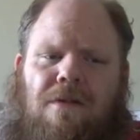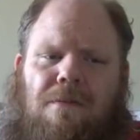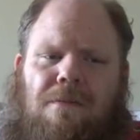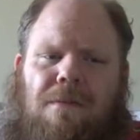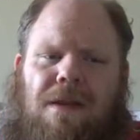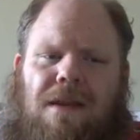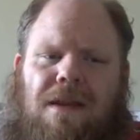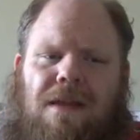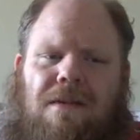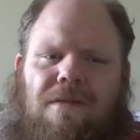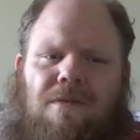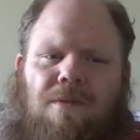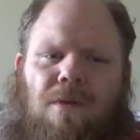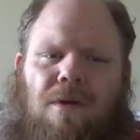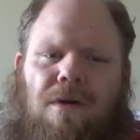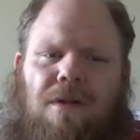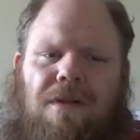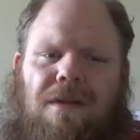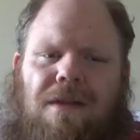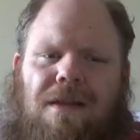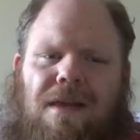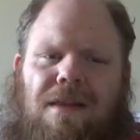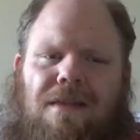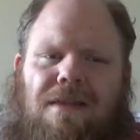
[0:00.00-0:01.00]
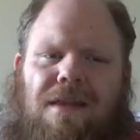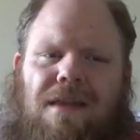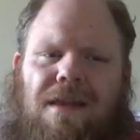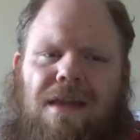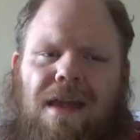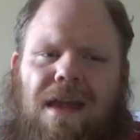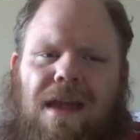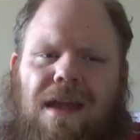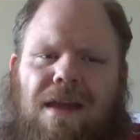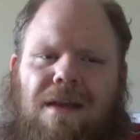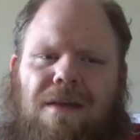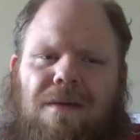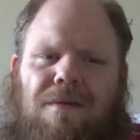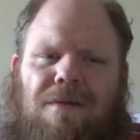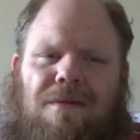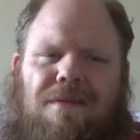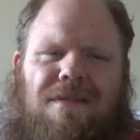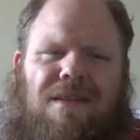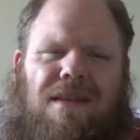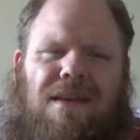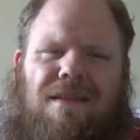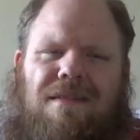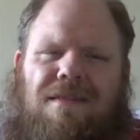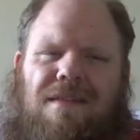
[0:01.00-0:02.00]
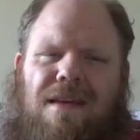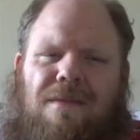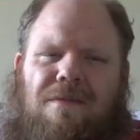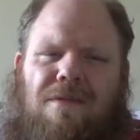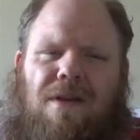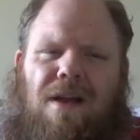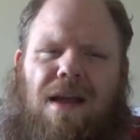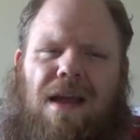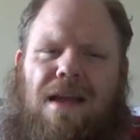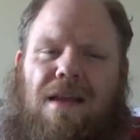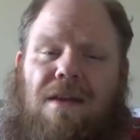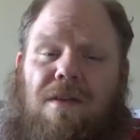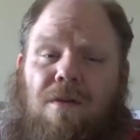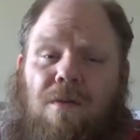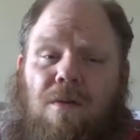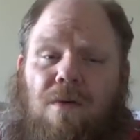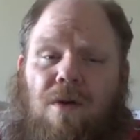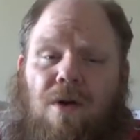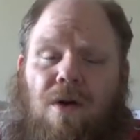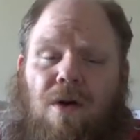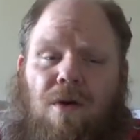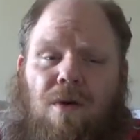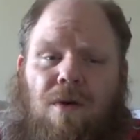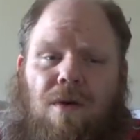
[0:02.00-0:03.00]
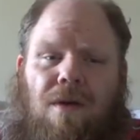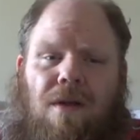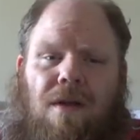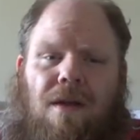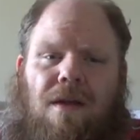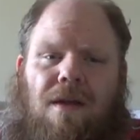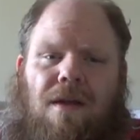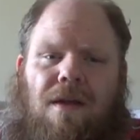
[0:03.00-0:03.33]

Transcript: I mean, he's won, I think, it's like 7 or 8 in a row.